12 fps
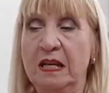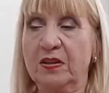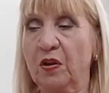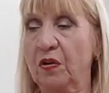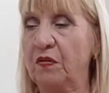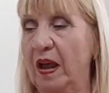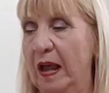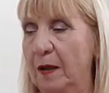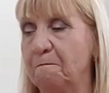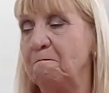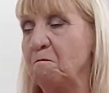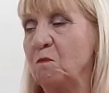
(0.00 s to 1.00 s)
sort of,
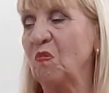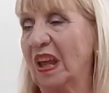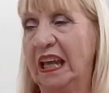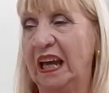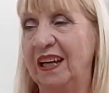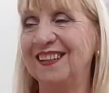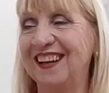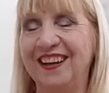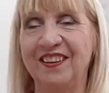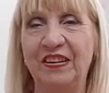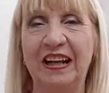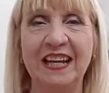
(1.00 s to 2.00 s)
kind
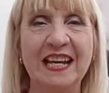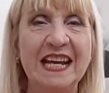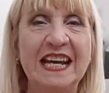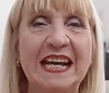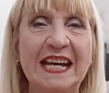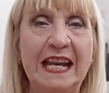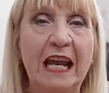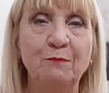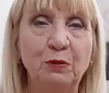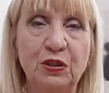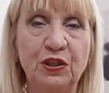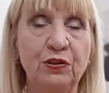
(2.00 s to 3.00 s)
of like
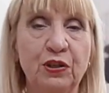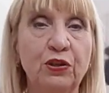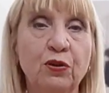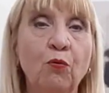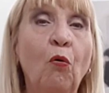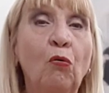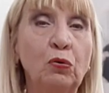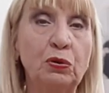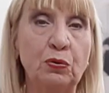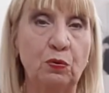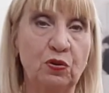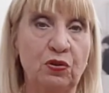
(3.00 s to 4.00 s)
enables you to do all
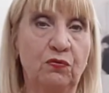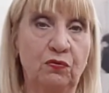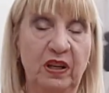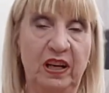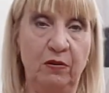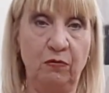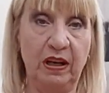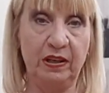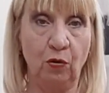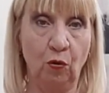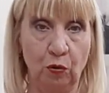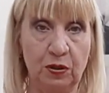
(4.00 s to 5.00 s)
sorts of really, really
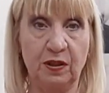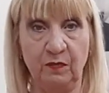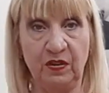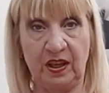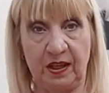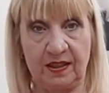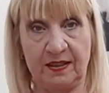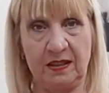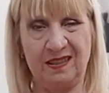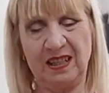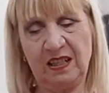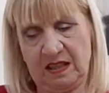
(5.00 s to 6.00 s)
awesome things.
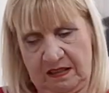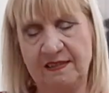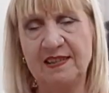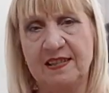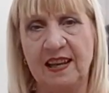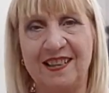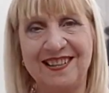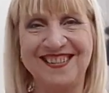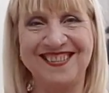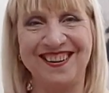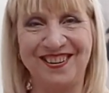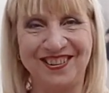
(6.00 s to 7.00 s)
Because this is, as I say, this
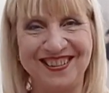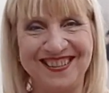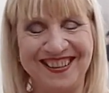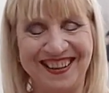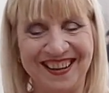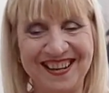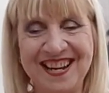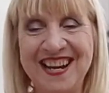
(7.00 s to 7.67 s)
is the hardest thing.